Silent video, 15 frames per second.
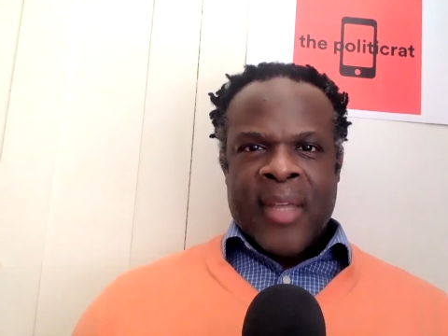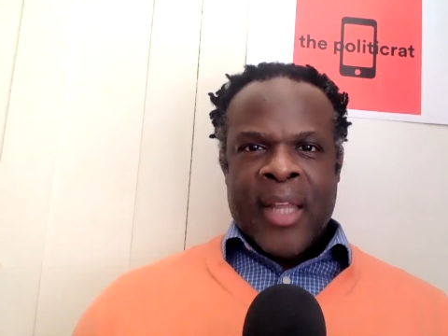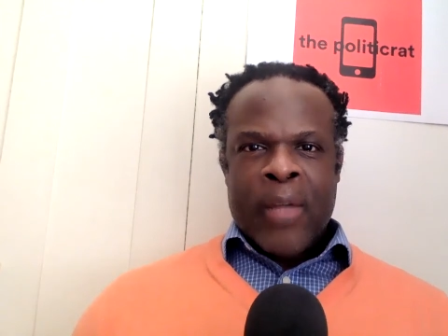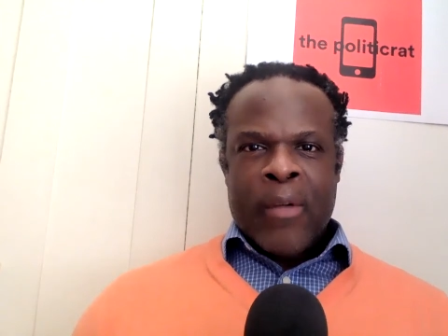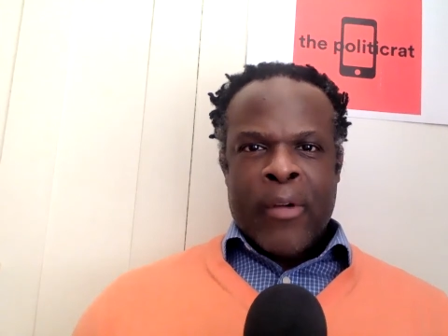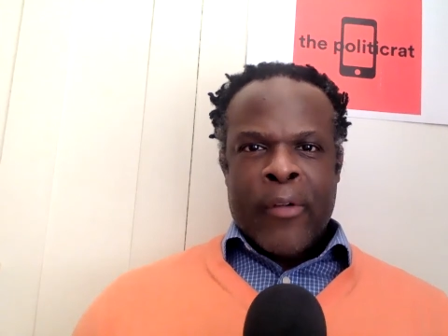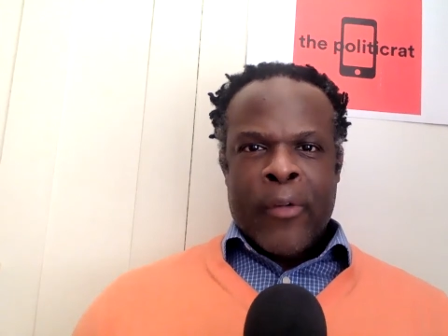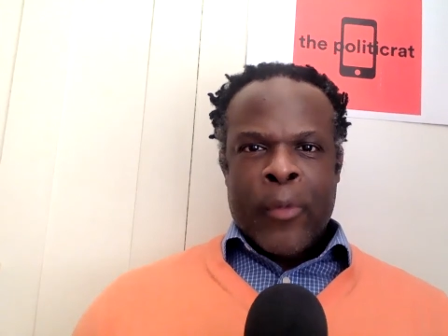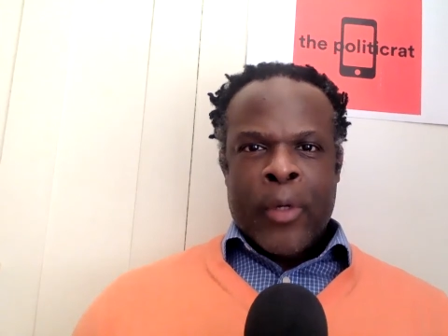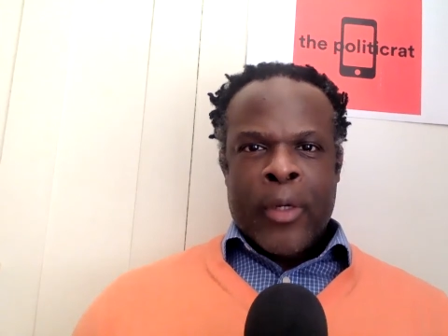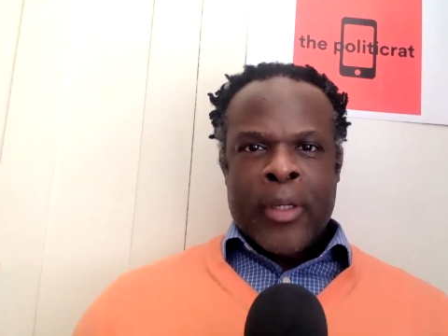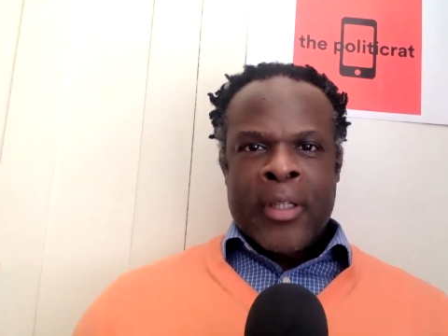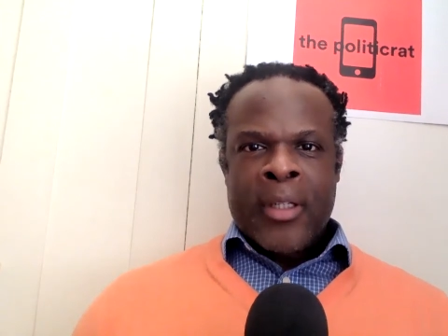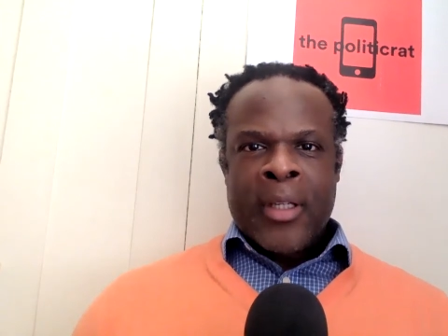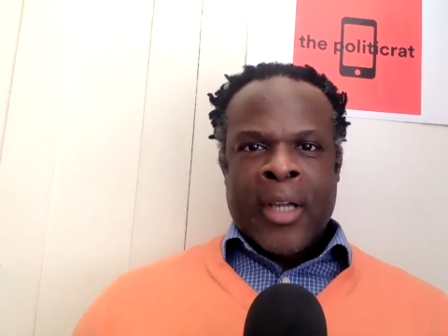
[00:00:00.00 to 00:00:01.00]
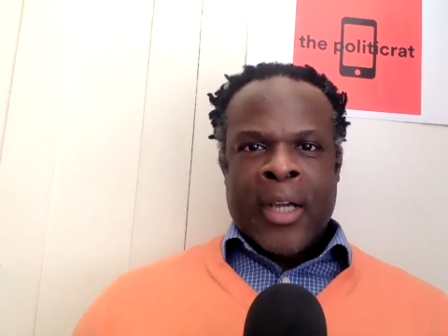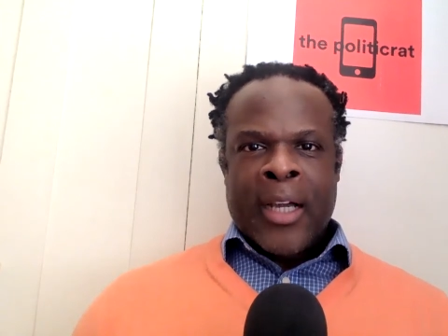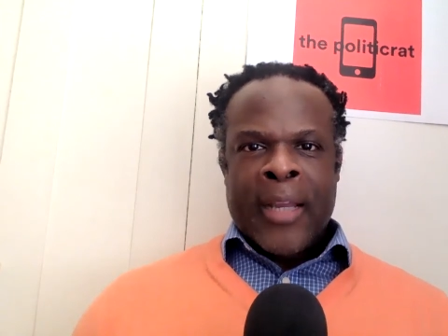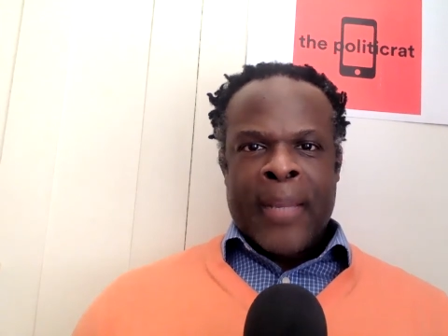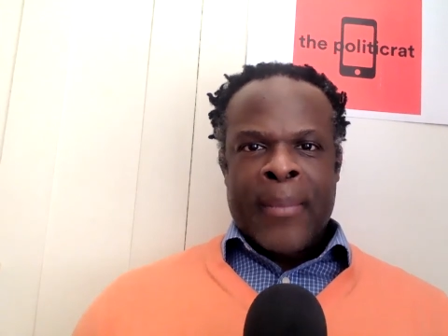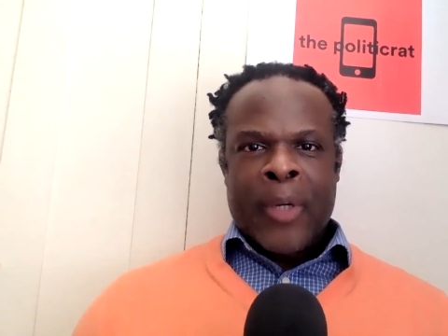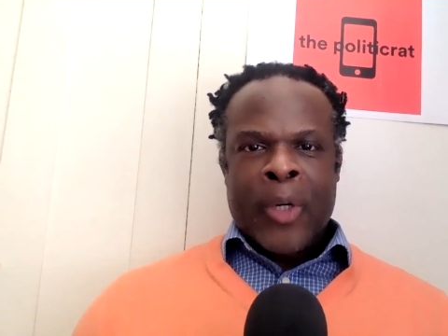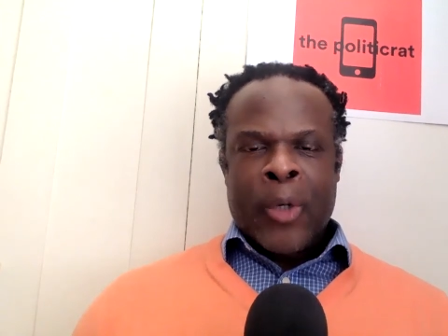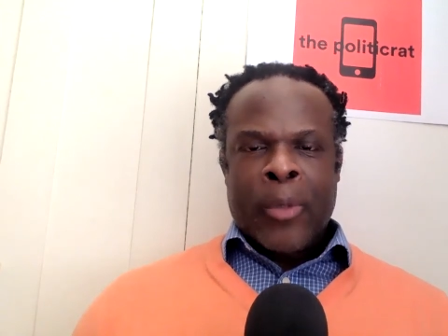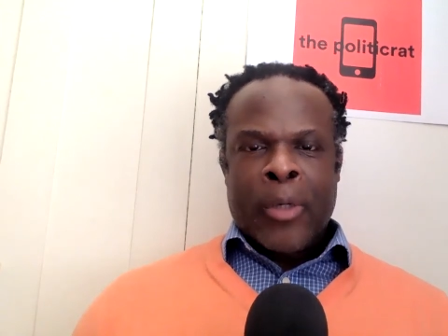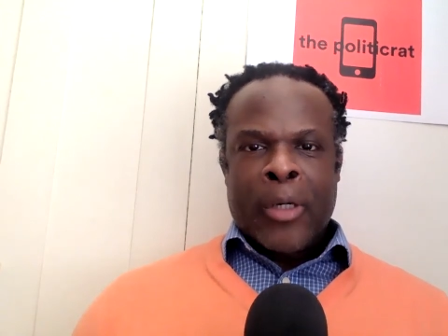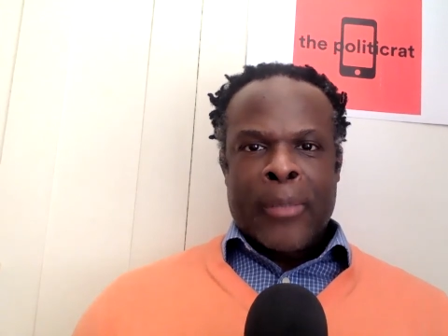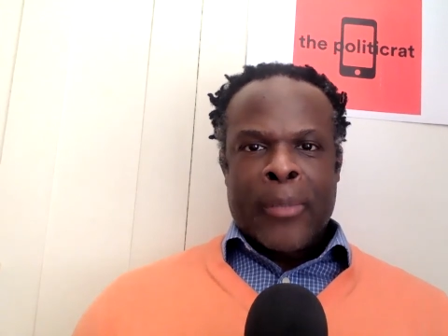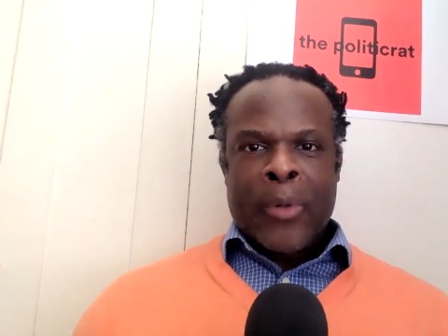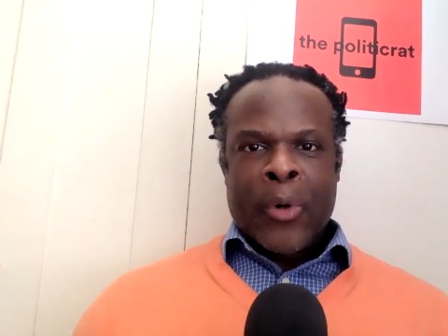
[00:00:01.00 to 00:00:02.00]
Hello, everyone. I'm
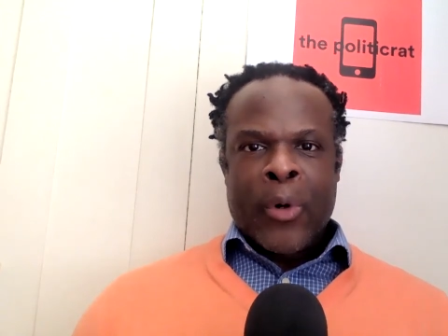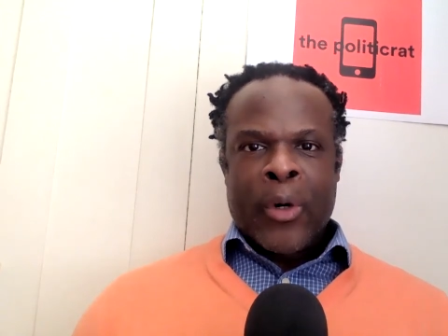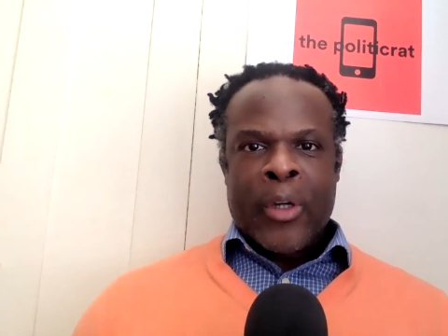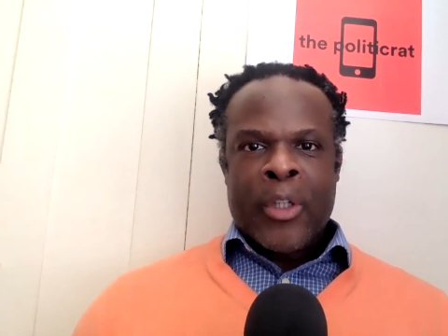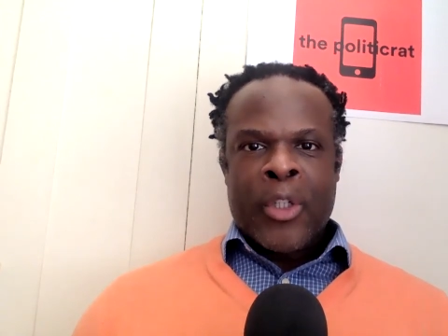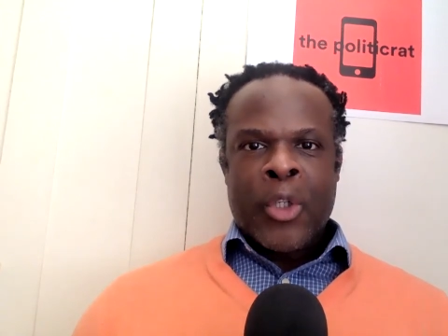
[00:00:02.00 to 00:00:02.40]
Omar Moore.